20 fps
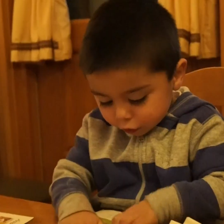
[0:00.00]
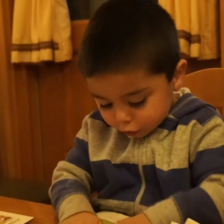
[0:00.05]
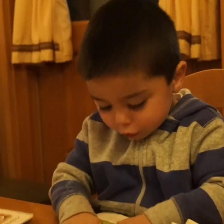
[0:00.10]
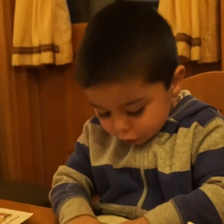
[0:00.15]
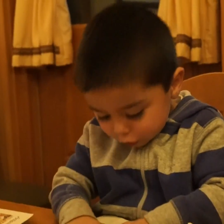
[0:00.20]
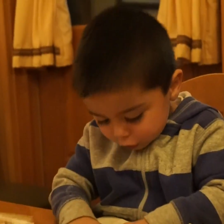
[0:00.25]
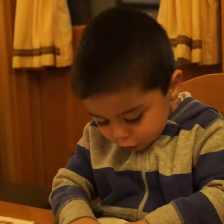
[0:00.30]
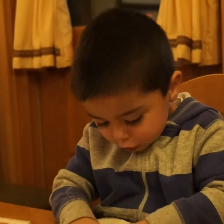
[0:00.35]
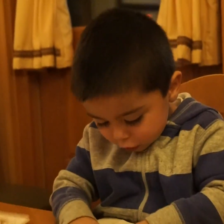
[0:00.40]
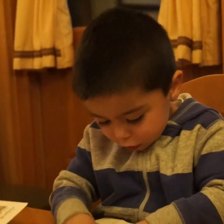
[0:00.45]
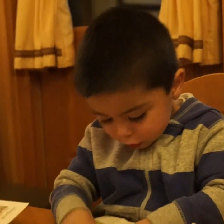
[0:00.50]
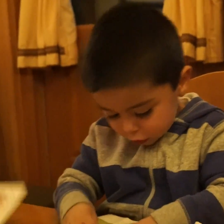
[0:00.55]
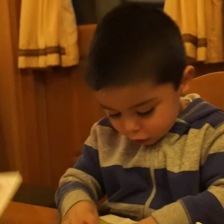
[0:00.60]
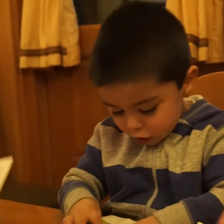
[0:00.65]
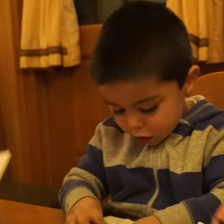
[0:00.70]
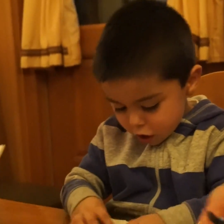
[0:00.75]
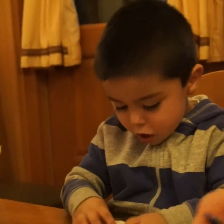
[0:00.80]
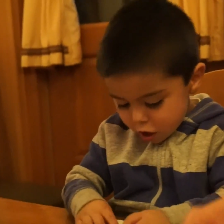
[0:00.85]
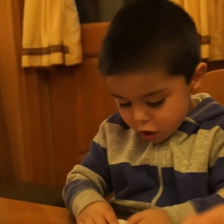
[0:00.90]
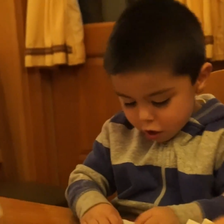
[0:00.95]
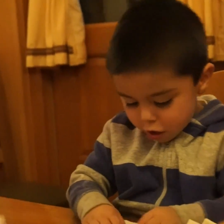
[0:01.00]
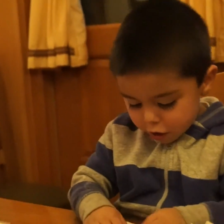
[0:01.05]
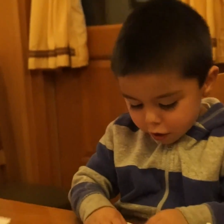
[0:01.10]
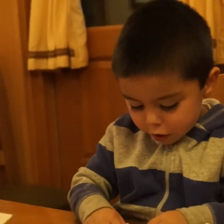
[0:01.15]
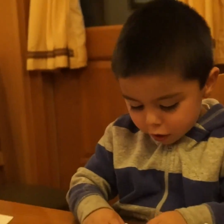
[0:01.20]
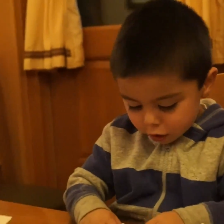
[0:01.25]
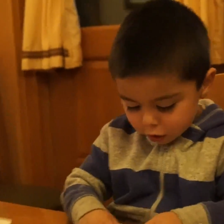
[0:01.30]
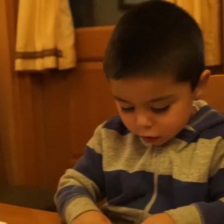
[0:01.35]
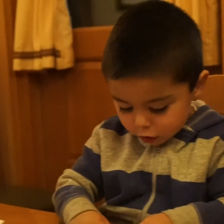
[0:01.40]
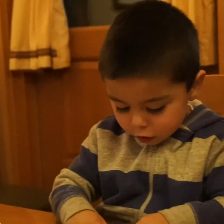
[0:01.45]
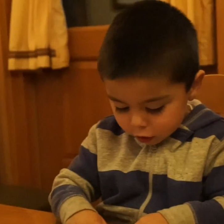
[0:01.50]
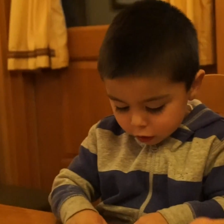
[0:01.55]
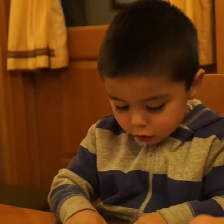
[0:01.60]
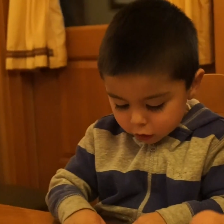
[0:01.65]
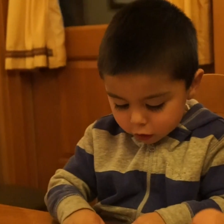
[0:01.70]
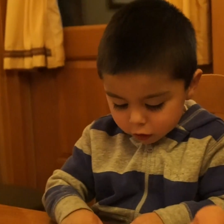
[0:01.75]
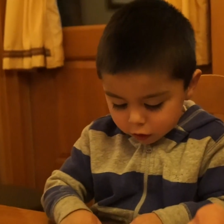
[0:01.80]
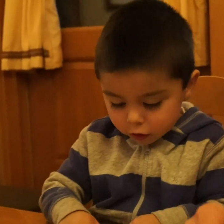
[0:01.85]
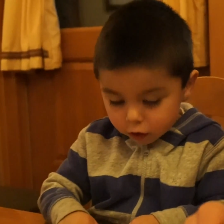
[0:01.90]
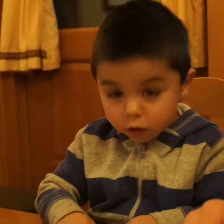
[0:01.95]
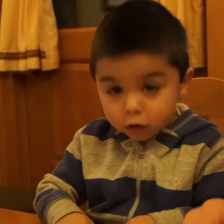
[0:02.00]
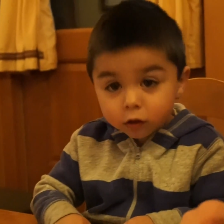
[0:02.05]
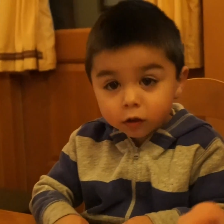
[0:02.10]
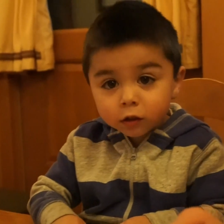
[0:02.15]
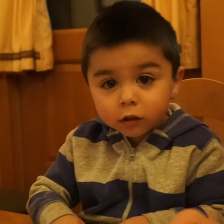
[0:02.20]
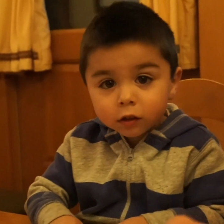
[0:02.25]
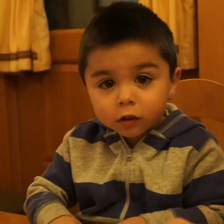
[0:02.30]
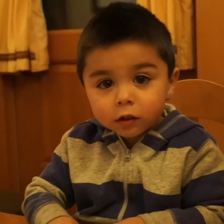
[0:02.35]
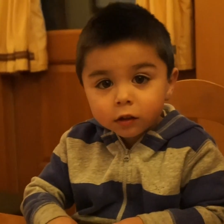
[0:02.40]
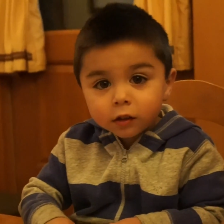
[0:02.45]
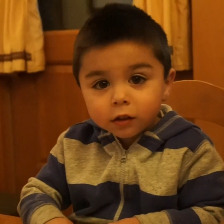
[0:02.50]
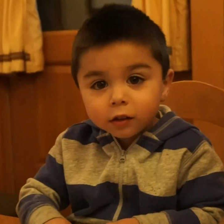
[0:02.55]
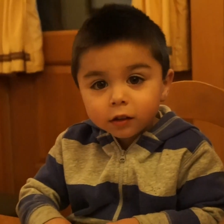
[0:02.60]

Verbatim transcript: Will you sing your special song for Grandma?